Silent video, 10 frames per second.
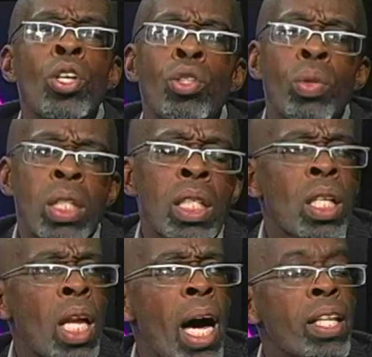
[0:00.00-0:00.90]
So it says a
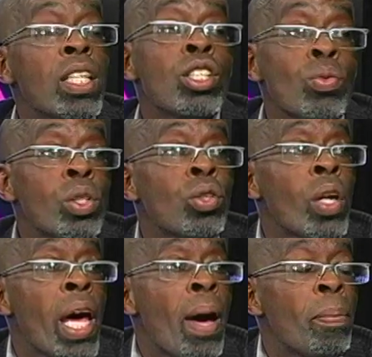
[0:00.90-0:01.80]
lot. This is what's
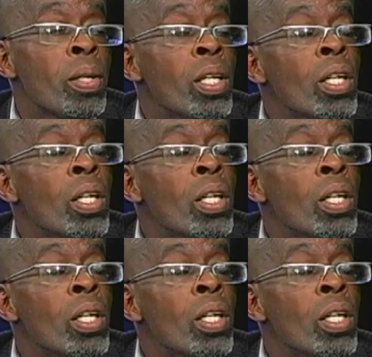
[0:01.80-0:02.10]
going to happen.